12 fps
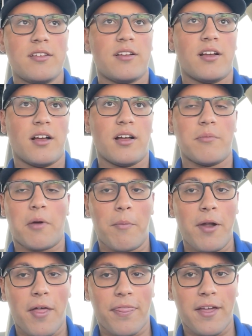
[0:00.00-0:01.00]
I'm
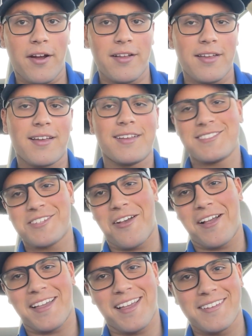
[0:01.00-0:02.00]
not there yet, so
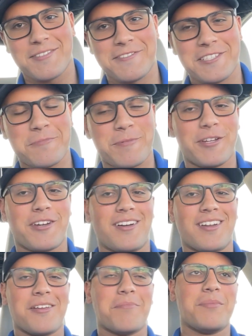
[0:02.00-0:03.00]
I can't really speak
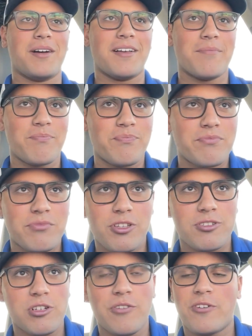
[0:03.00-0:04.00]
on it, but
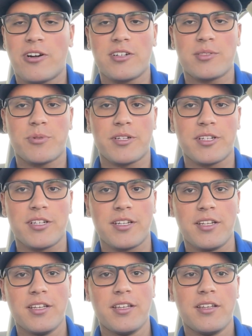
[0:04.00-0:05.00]
so far it's pretty good.
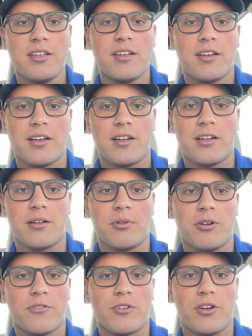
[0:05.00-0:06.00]

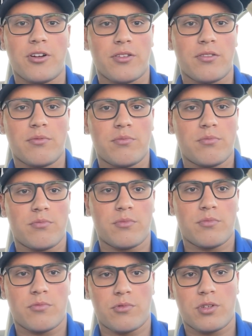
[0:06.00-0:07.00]
Overall,
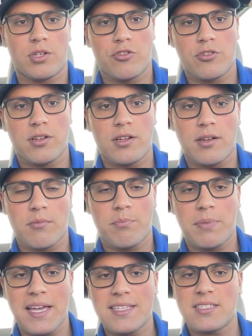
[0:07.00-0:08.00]

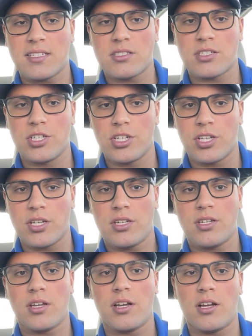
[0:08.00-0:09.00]
pacing is good.
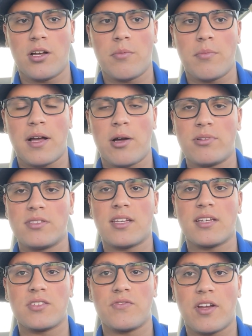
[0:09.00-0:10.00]
I would
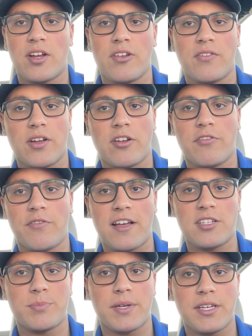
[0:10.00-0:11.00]
say it's very, very
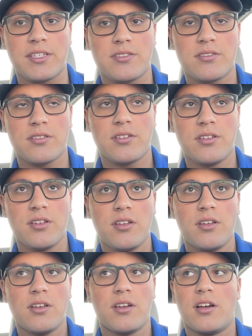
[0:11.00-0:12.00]
fast paced,
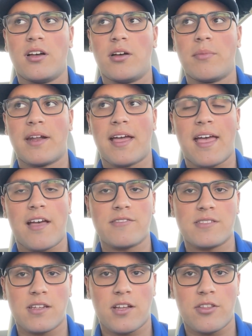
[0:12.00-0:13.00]
and I have
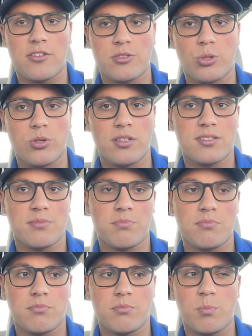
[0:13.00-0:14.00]
seen other students
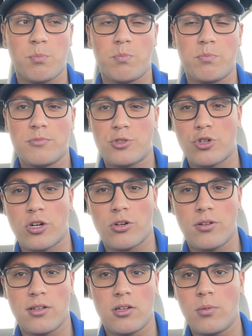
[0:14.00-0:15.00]

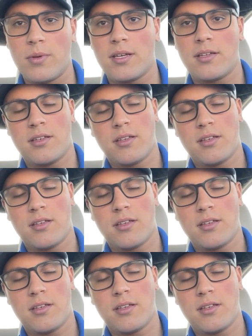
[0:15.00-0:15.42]
struggle a little bit.